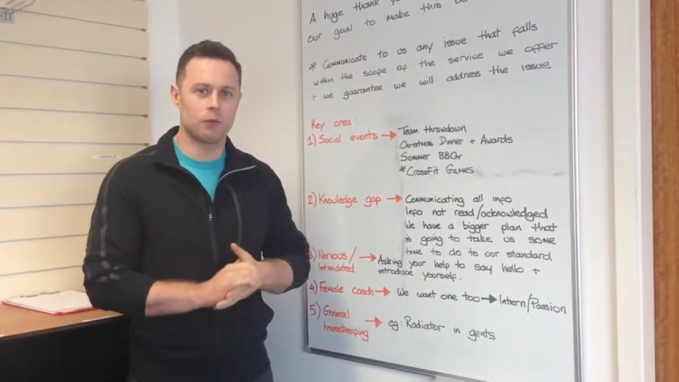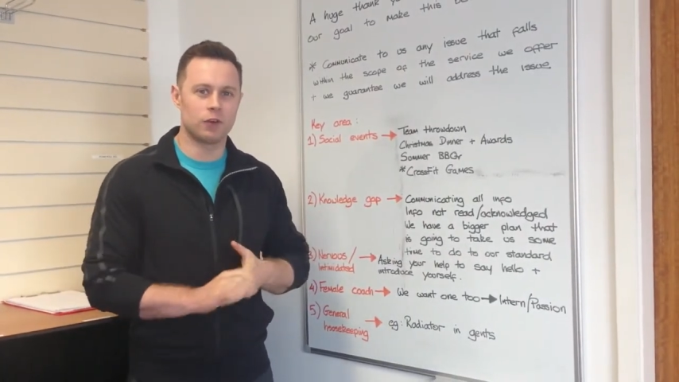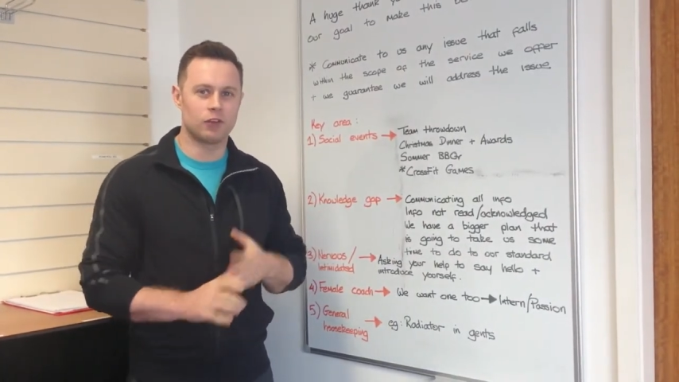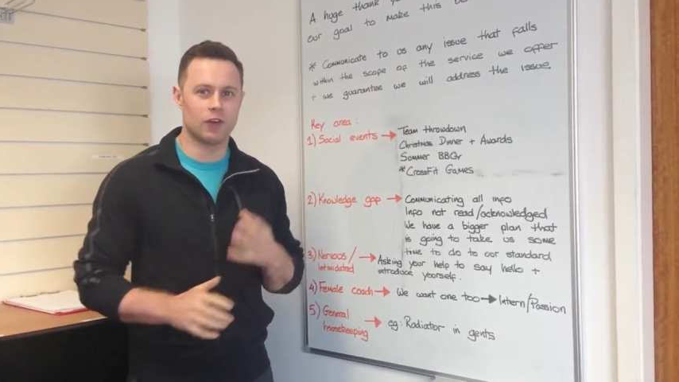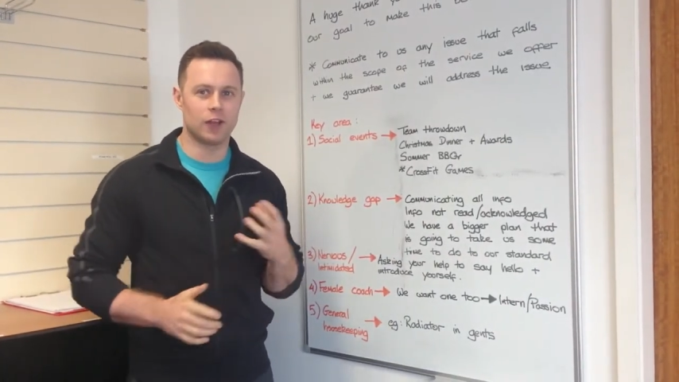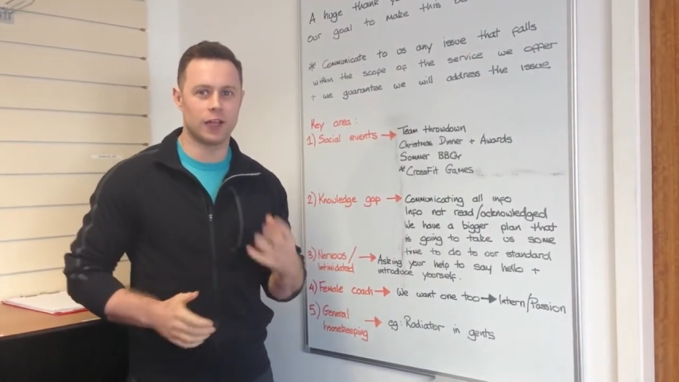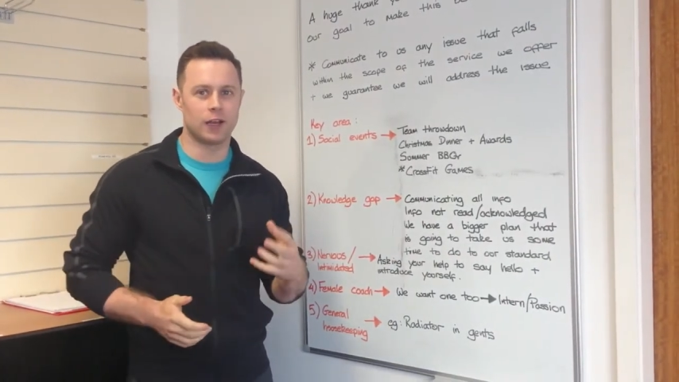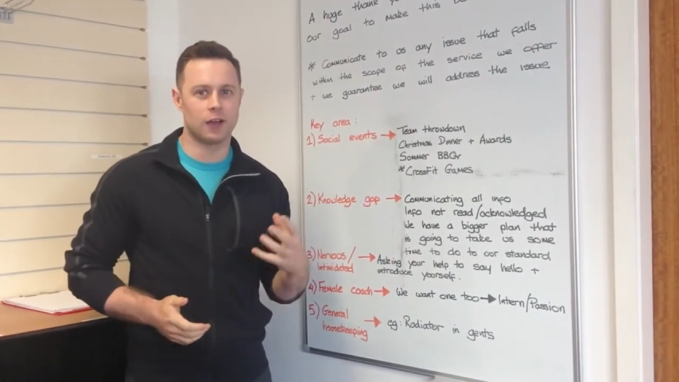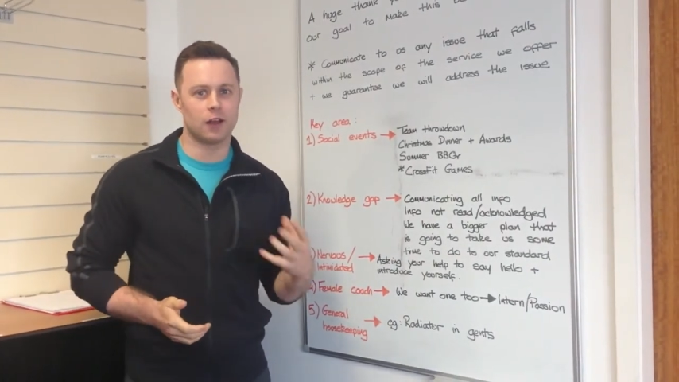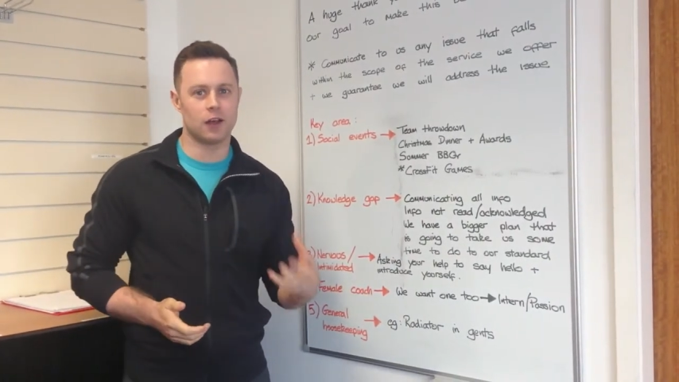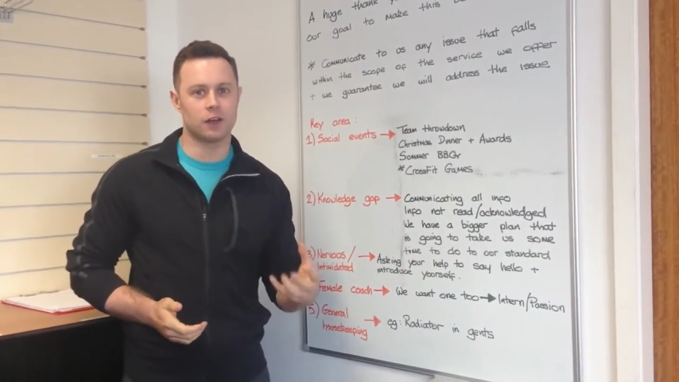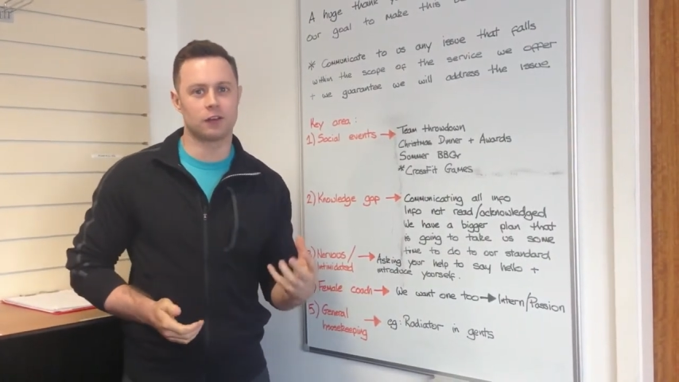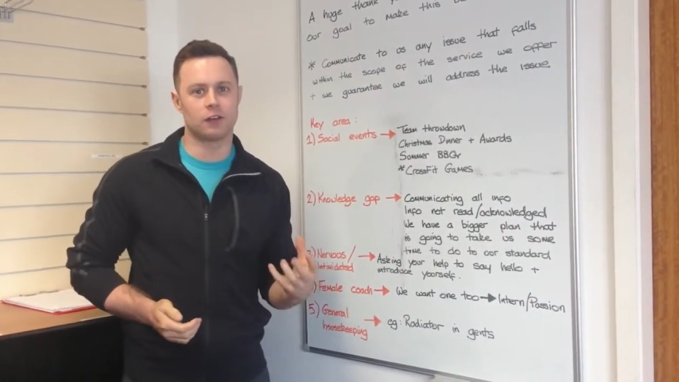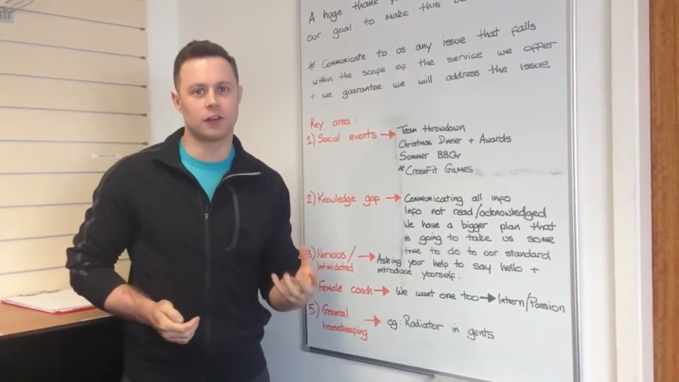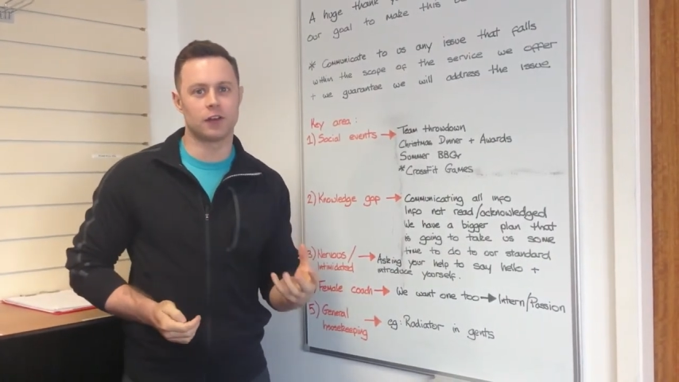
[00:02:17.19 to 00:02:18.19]
and we try and get a
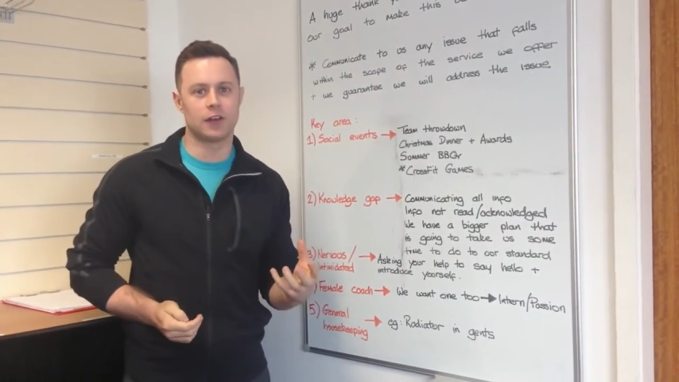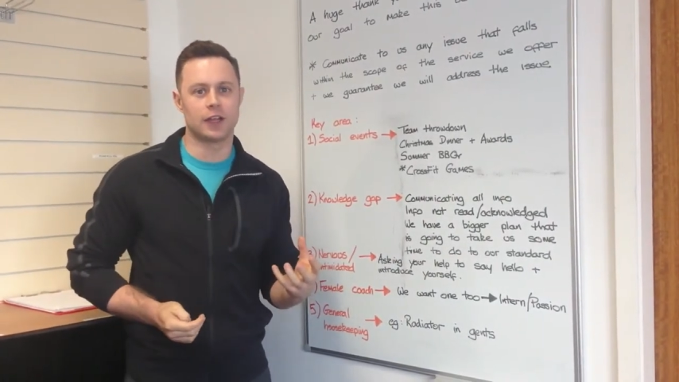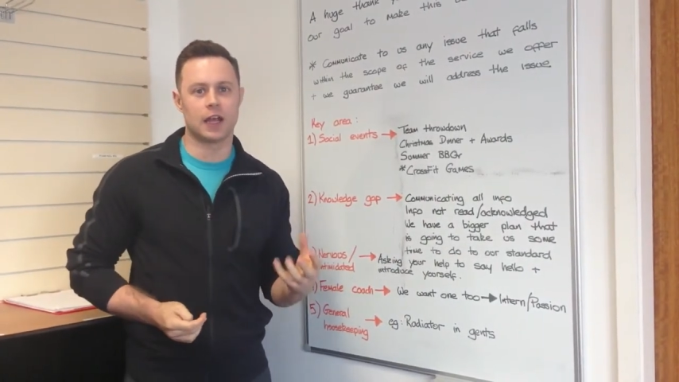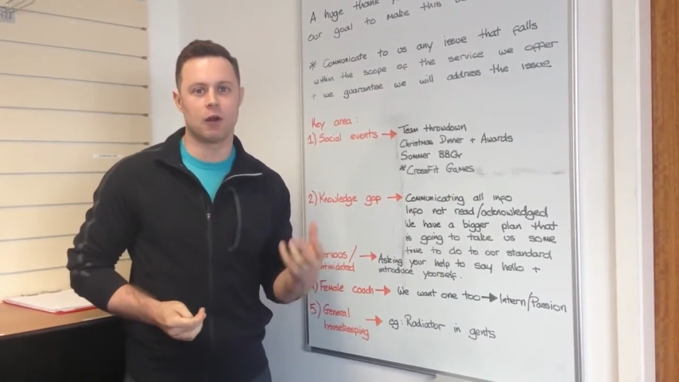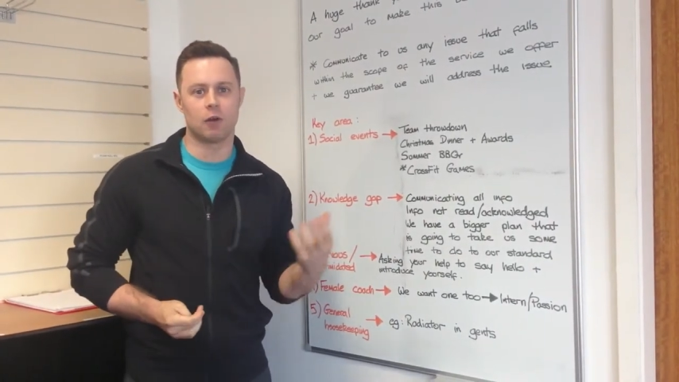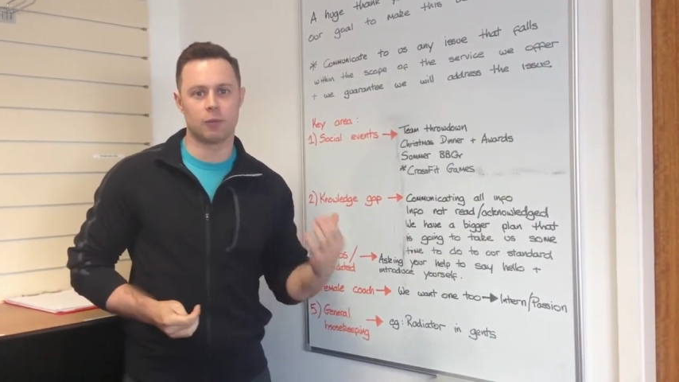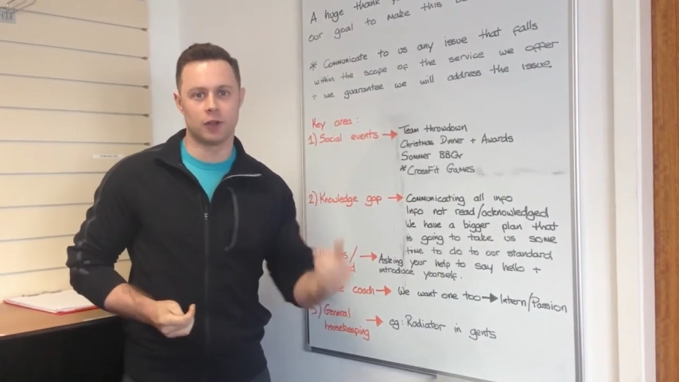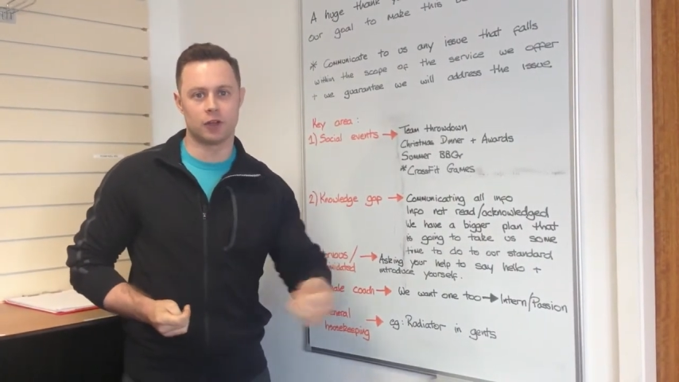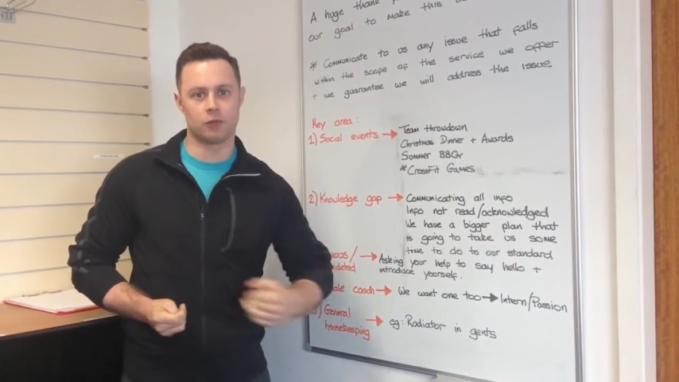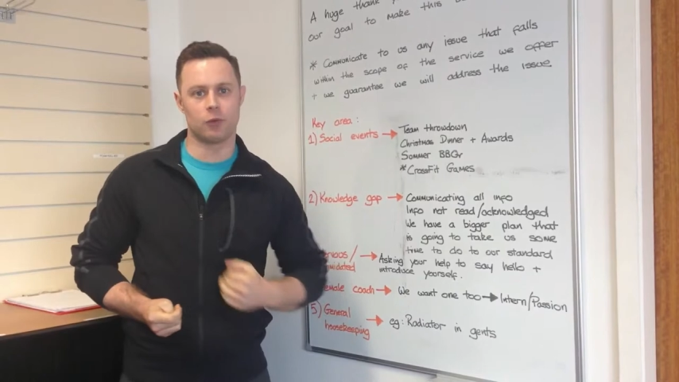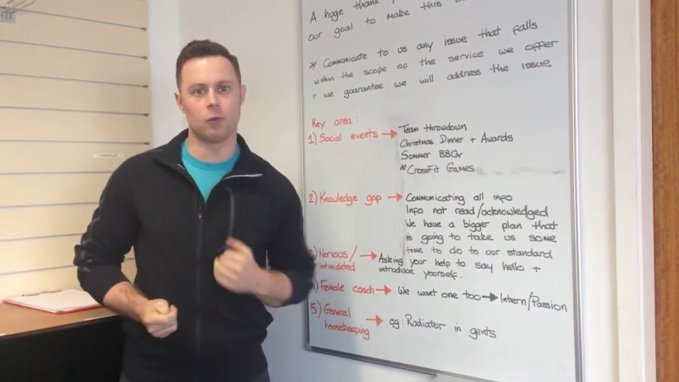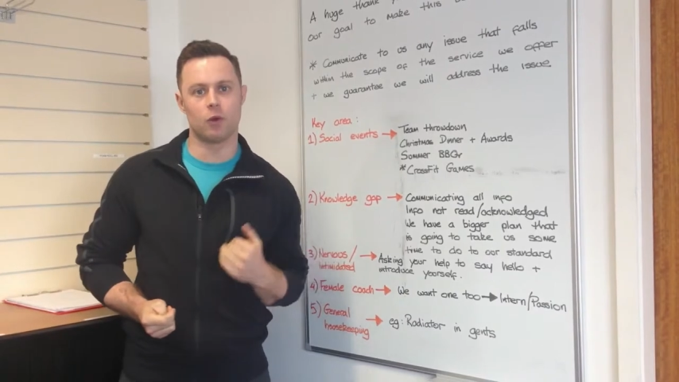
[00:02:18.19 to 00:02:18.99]
lot done in the hour because